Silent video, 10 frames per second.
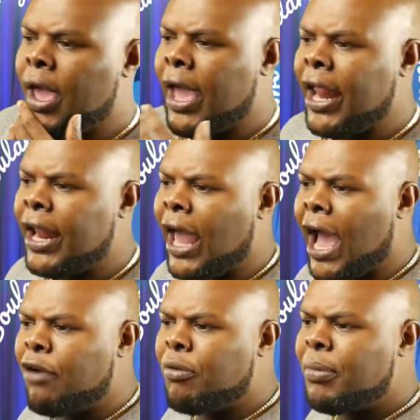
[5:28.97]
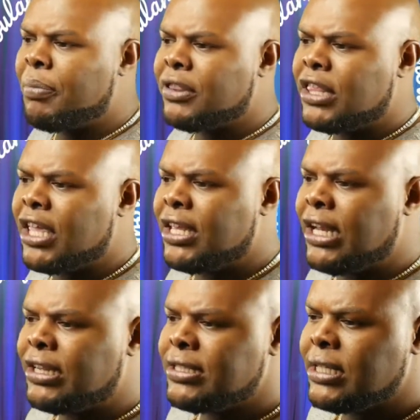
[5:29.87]
And I remember thinking
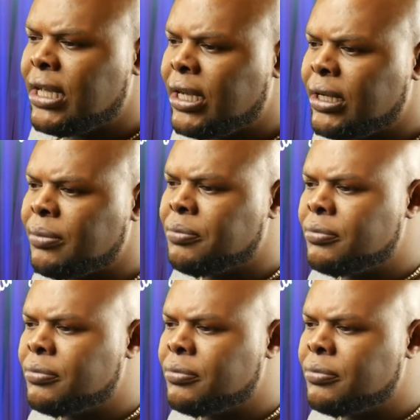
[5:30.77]
at the time,